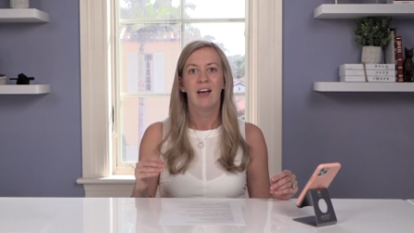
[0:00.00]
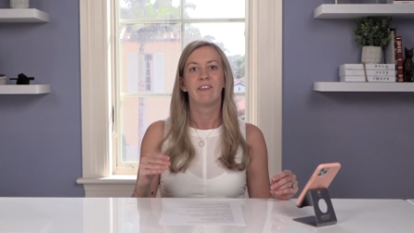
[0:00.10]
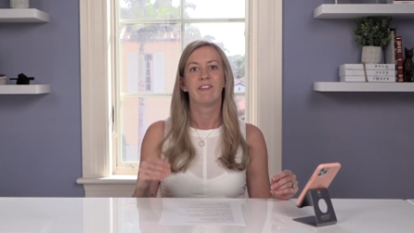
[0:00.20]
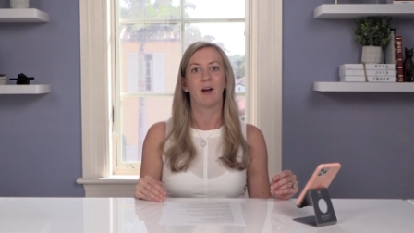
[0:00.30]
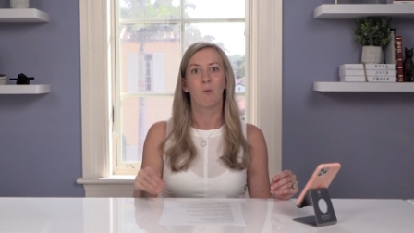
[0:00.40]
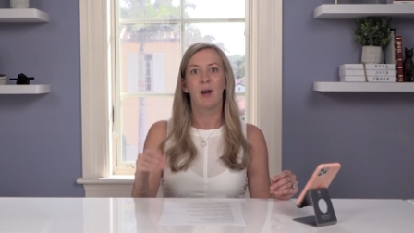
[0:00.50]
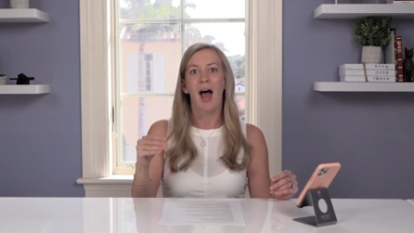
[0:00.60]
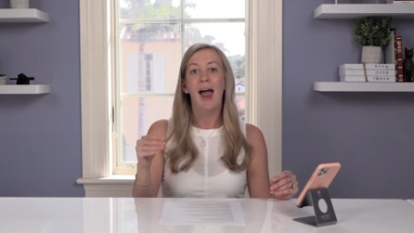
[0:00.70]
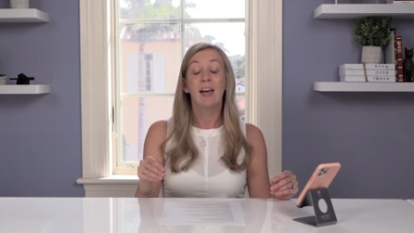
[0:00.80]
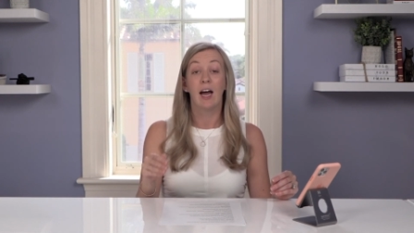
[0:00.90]
It's like when
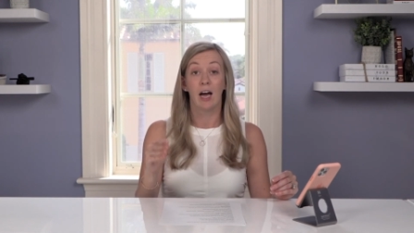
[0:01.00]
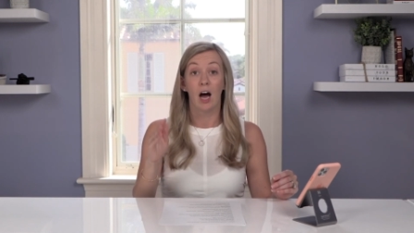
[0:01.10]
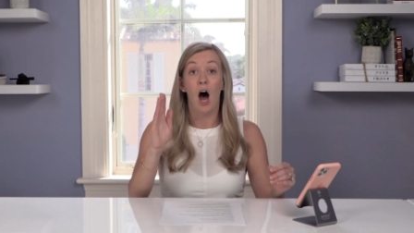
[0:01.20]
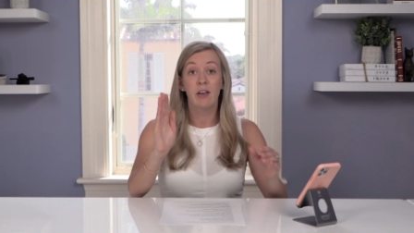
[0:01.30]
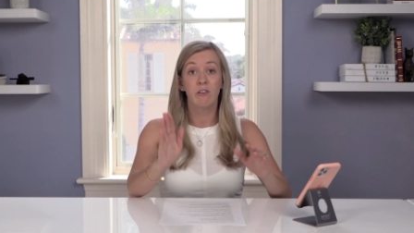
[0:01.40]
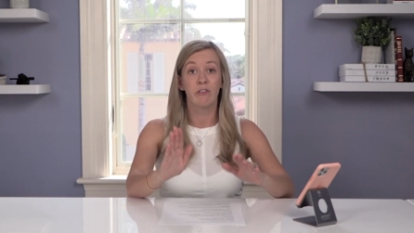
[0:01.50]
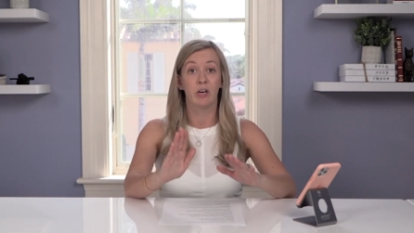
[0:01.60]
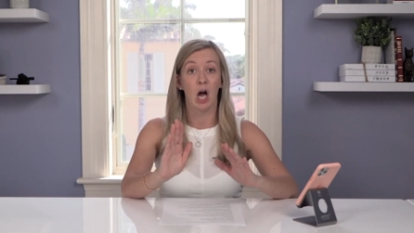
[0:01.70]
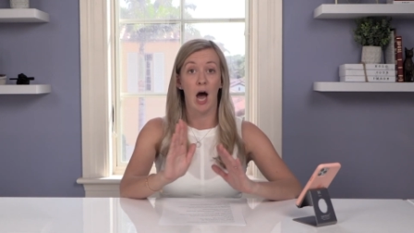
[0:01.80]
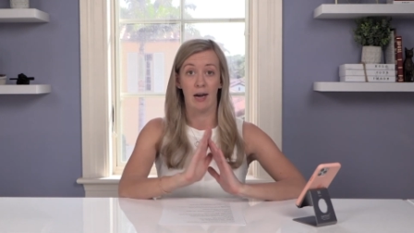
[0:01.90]
I, honest to
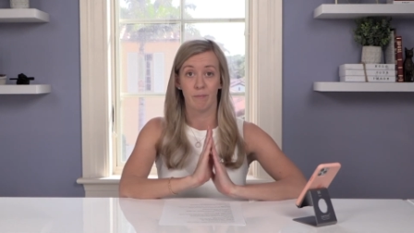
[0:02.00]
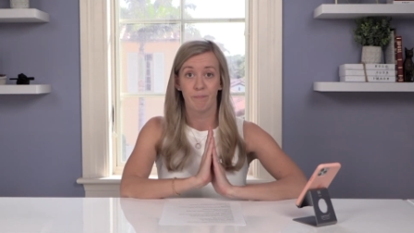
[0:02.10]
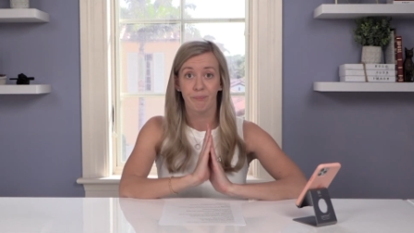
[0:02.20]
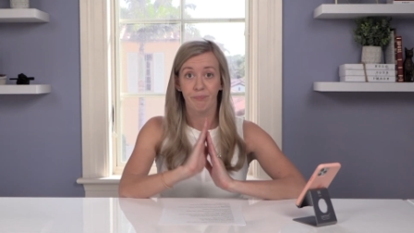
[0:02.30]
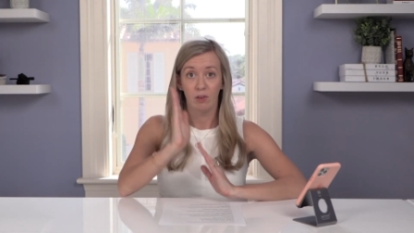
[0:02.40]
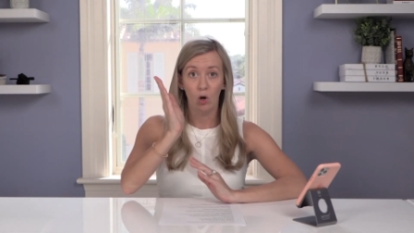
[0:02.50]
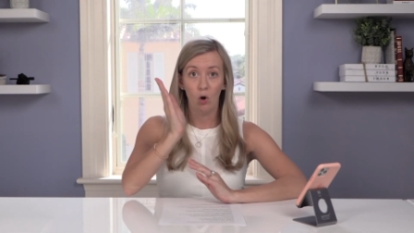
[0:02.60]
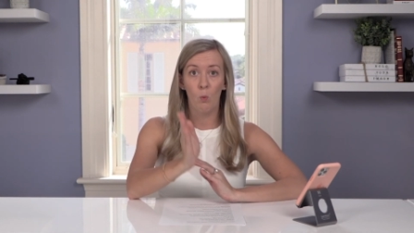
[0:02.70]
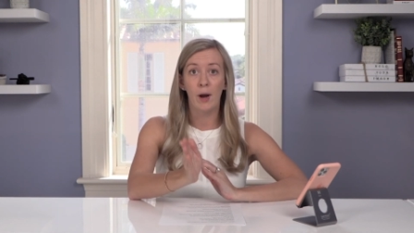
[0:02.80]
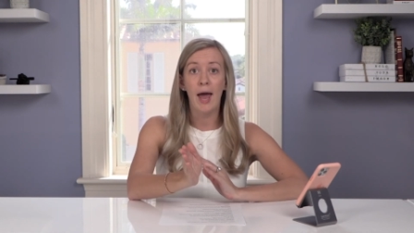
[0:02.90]
God,
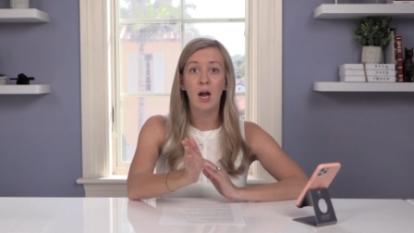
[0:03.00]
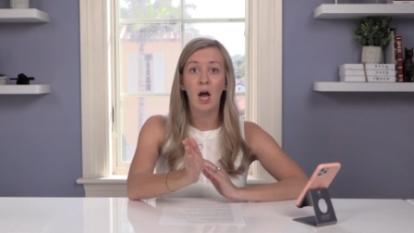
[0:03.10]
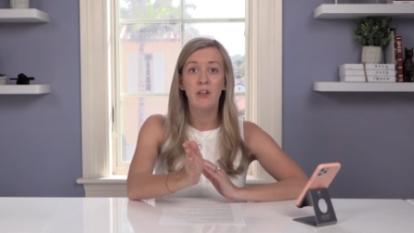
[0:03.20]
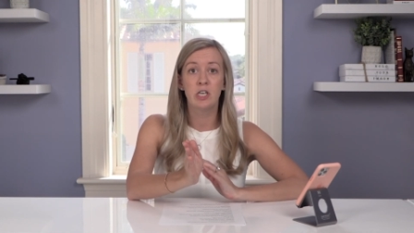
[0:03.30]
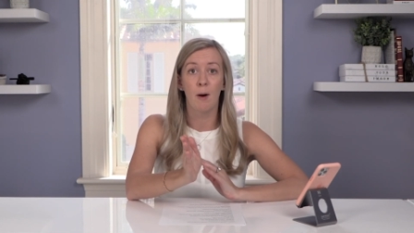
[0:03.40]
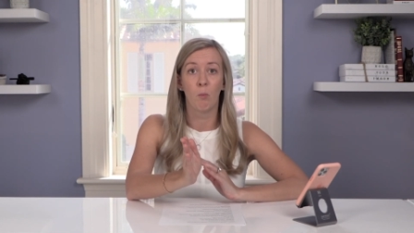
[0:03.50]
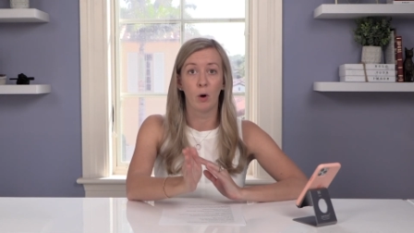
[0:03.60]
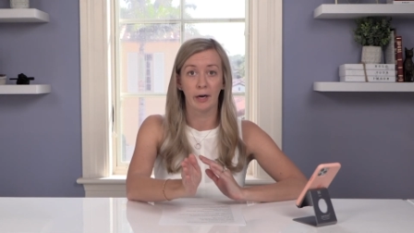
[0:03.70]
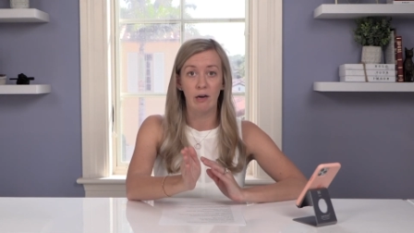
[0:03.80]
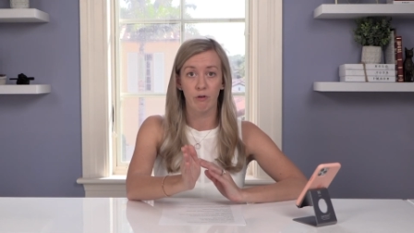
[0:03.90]
when I got the job
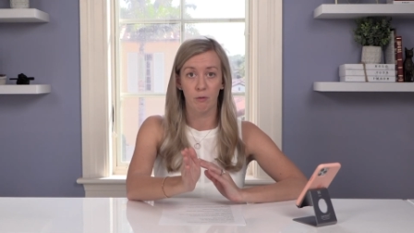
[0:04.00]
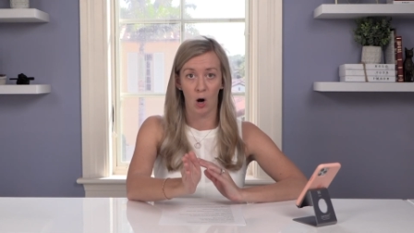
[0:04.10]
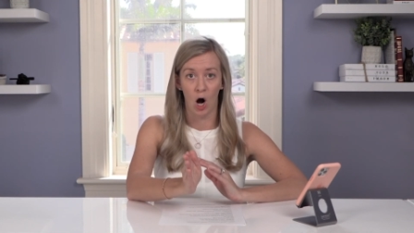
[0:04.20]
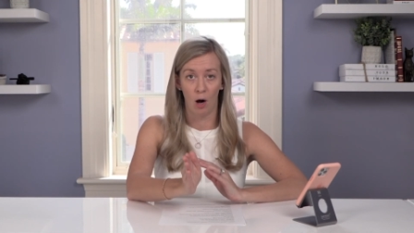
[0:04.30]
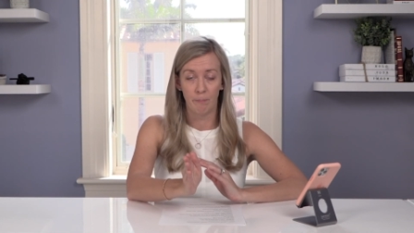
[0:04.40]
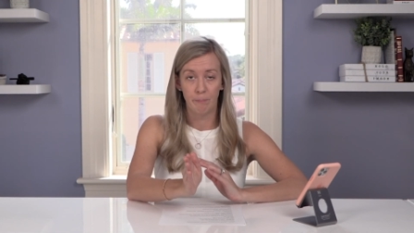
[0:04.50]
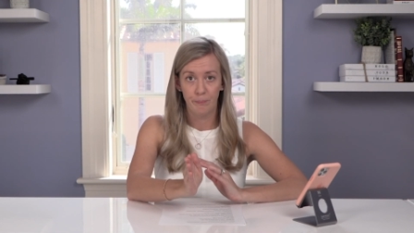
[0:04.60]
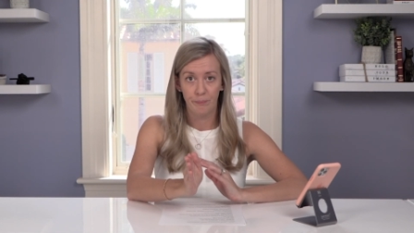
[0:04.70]
working for Paul,